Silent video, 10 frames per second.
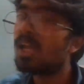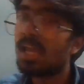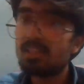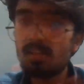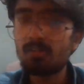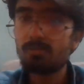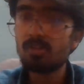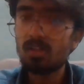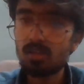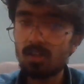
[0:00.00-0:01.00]
and then I
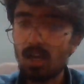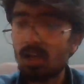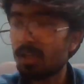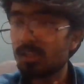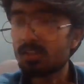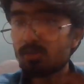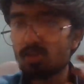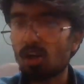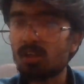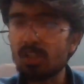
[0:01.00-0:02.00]
figured I
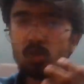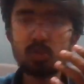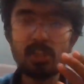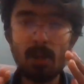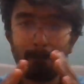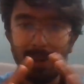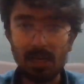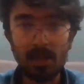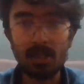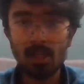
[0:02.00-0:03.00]
started to see a
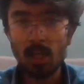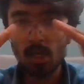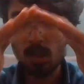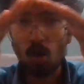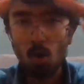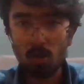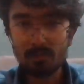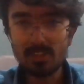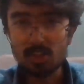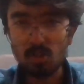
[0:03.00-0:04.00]
pattern in all
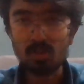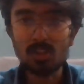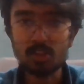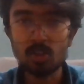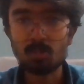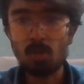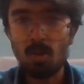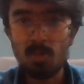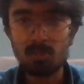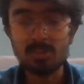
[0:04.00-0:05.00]
of these recursion
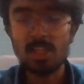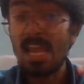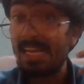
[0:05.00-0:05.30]
problems.